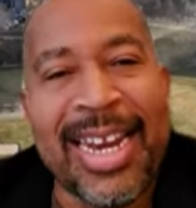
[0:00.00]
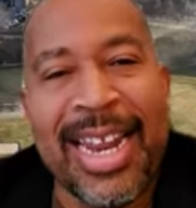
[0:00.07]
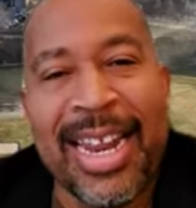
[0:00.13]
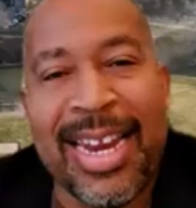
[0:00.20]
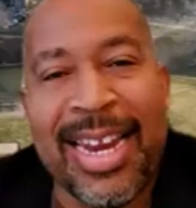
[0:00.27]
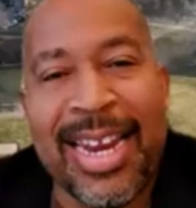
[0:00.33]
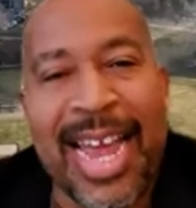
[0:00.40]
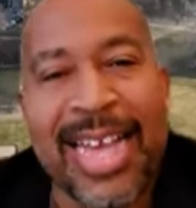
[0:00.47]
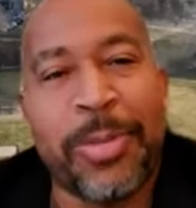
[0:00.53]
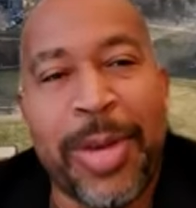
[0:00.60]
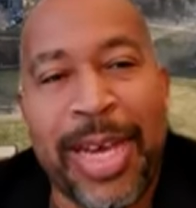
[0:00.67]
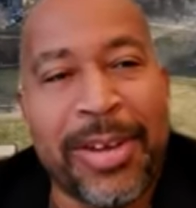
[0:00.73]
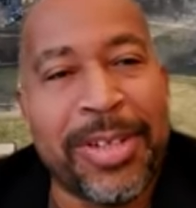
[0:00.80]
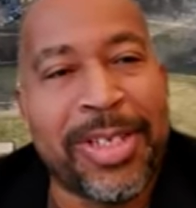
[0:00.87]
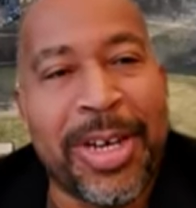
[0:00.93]
next week
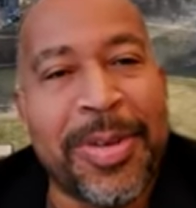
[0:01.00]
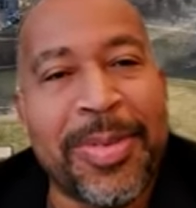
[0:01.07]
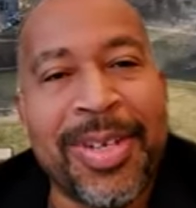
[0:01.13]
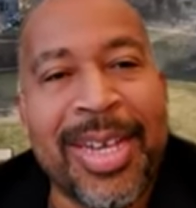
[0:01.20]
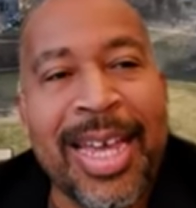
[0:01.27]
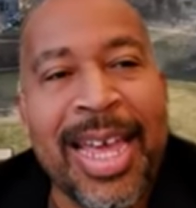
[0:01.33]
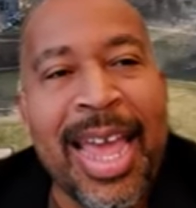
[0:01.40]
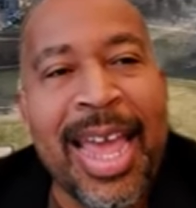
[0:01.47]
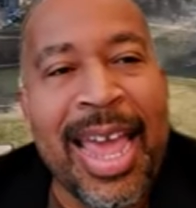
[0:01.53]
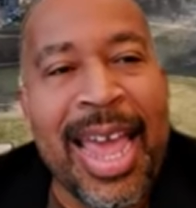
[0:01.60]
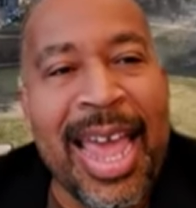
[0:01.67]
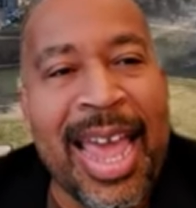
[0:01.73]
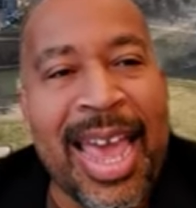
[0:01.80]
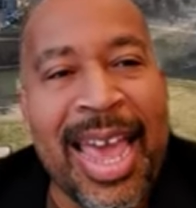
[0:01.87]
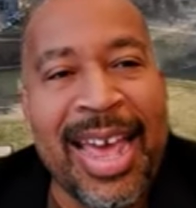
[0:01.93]
or so.
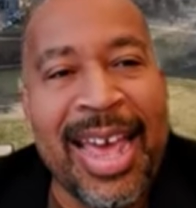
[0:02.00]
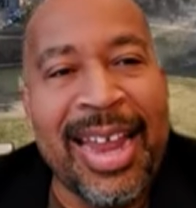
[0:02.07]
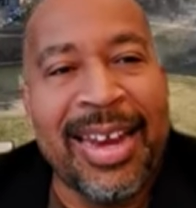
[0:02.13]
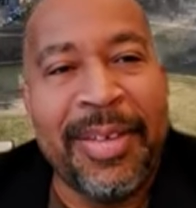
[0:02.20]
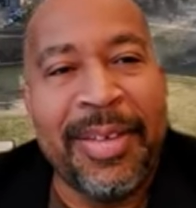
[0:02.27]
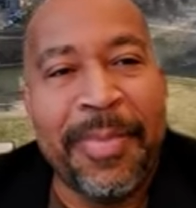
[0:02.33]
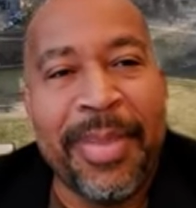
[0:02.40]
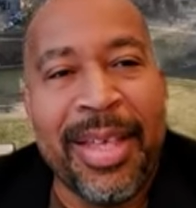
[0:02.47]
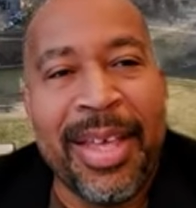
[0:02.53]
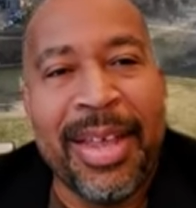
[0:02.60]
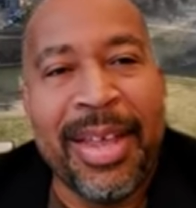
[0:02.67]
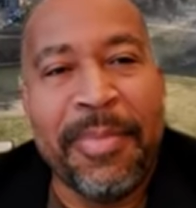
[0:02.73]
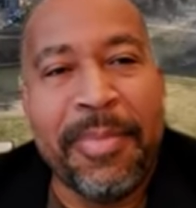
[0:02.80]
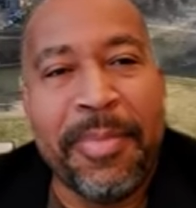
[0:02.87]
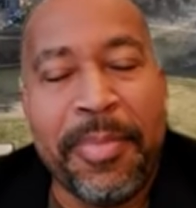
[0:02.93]
And
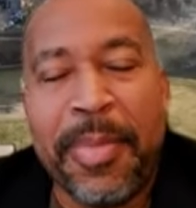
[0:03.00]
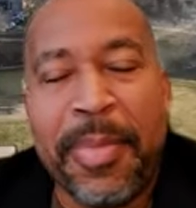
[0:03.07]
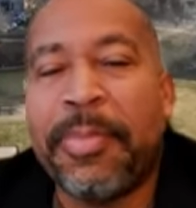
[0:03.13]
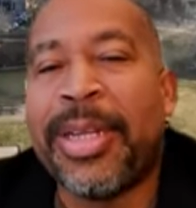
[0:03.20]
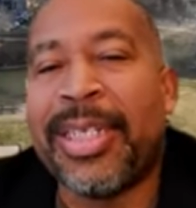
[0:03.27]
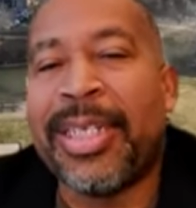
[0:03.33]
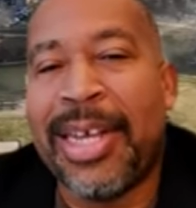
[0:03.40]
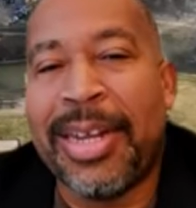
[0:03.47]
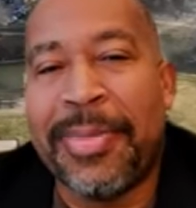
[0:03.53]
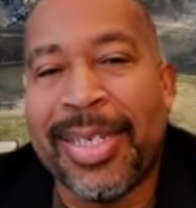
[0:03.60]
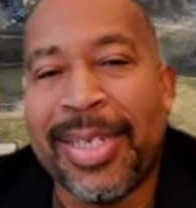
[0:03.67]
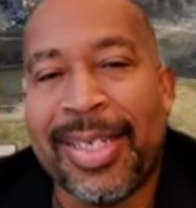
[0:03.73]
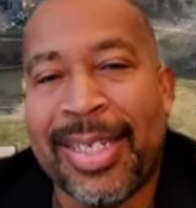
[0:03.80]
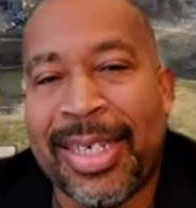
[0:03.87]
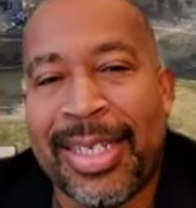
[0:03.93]
please tell the
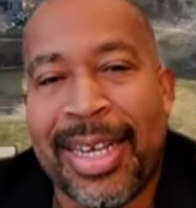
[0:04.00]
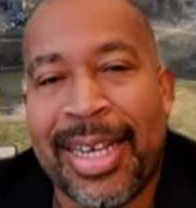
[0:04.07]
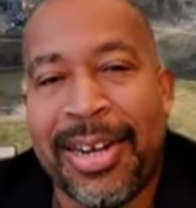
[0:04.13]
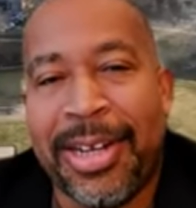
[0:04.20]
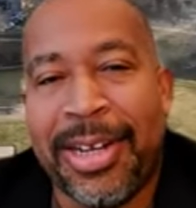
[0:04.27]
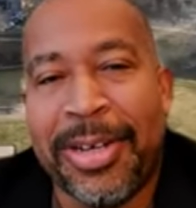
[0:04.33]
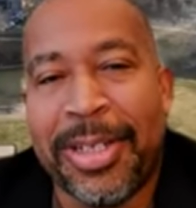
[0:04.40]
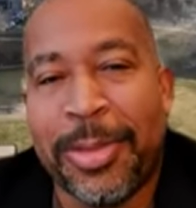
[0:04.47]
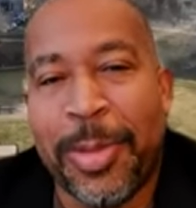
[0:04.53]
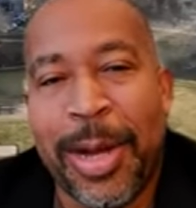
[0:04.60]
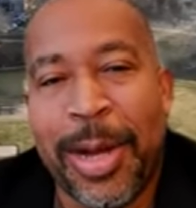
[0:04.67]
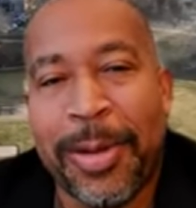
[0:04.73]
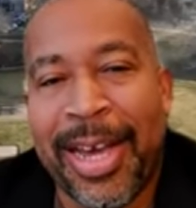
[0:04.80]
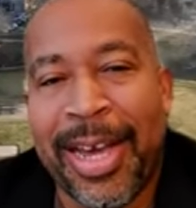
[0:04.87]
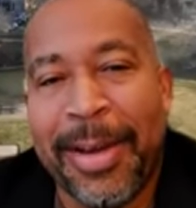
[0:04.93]
missus I said hello as
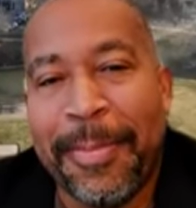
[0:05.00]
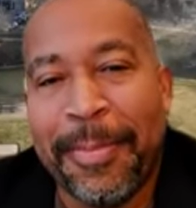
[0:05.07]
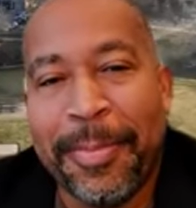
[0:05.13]
well, okay?